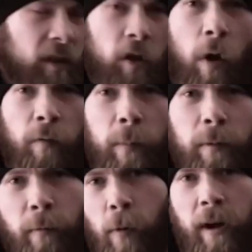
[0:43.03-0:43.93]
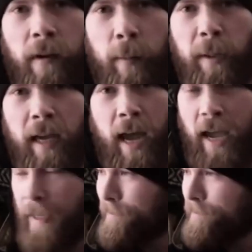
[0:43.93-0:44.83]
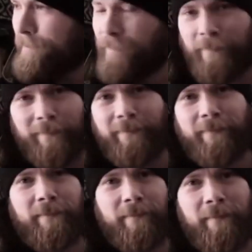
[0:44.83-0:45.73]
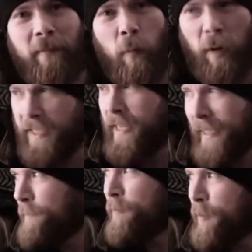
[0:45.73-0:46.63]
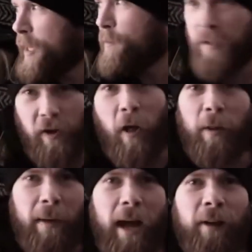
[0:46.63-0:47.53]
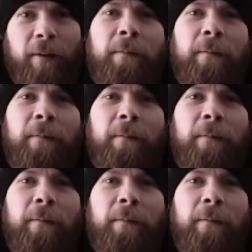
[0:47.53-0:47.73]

it's over before it ever began. What Team Flynn was all about.